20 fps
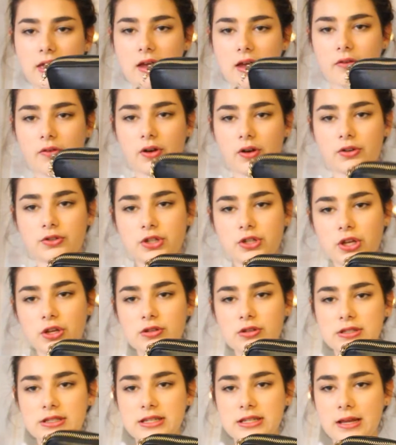there are
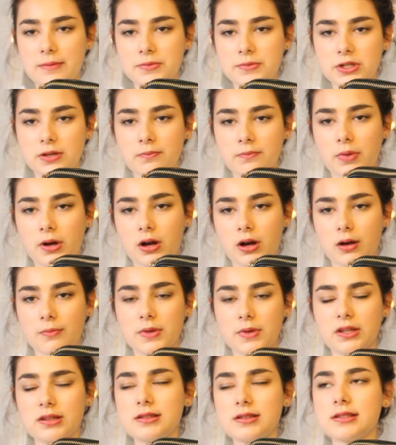two zipped
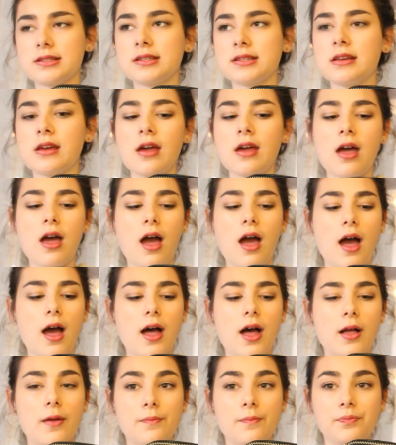compartments,
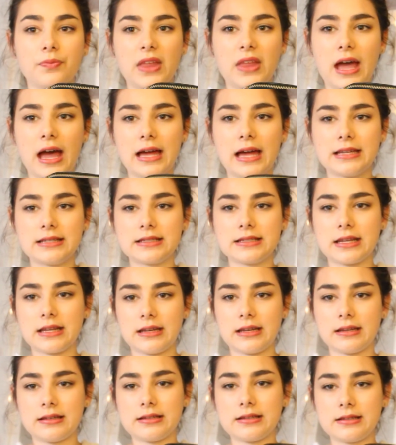and
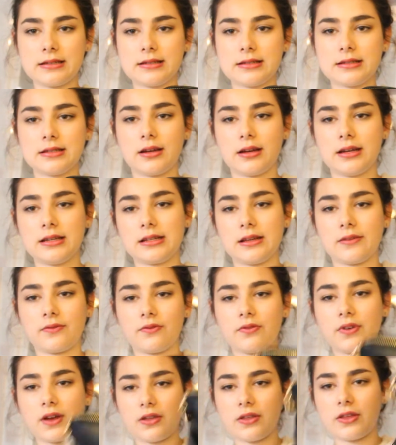inside
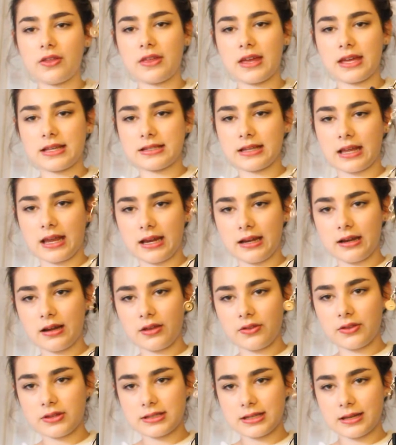even further there's
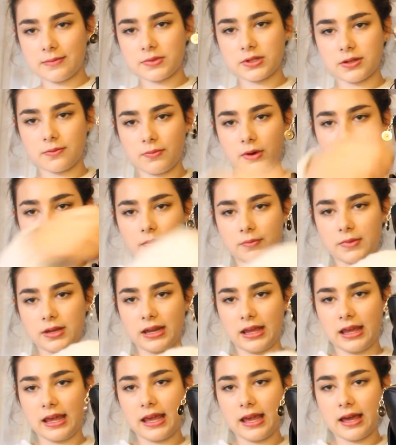another zipped
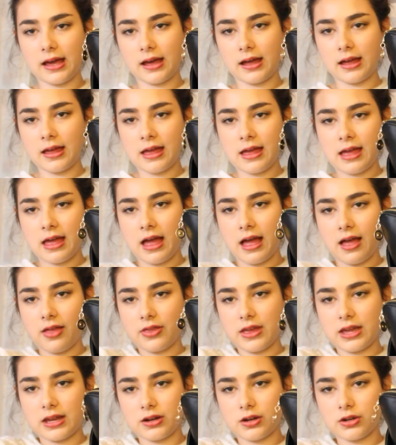compartment here,
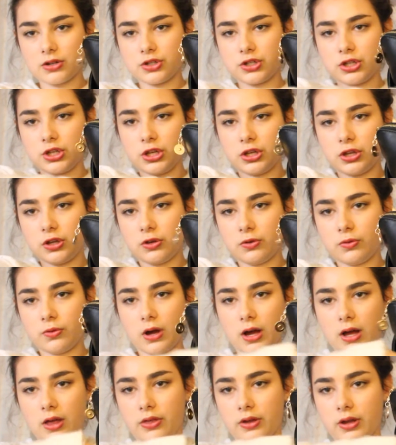and then two
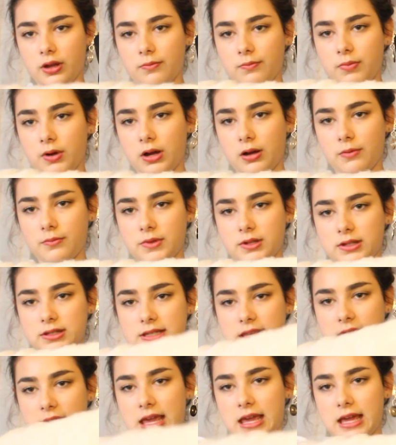other
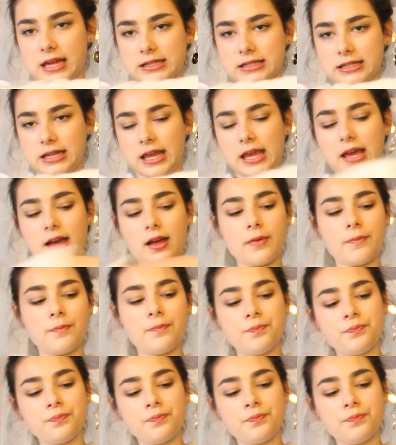compartments here and here.